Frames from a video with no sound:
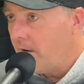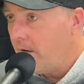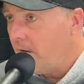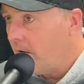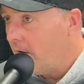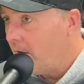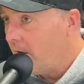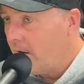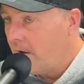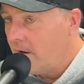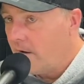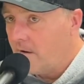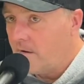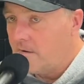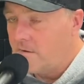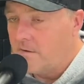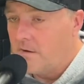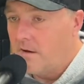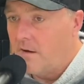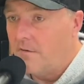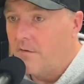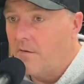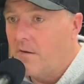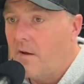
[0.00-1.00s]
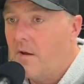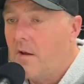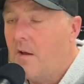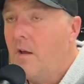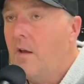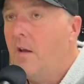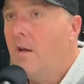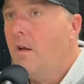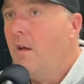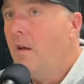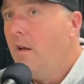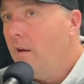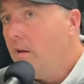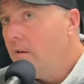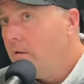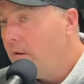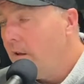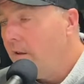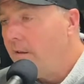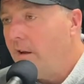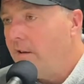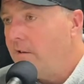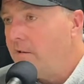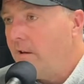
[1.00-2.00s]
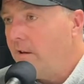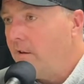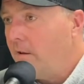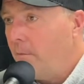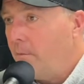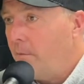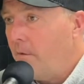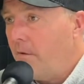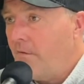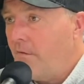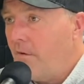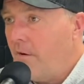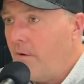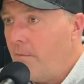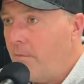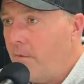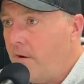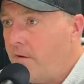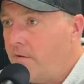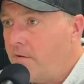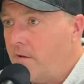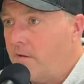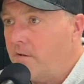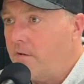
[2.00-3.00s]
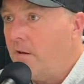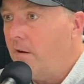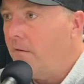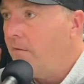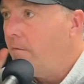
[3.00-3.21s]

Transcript: all that kind of stuff. So that's like the very basic stuff.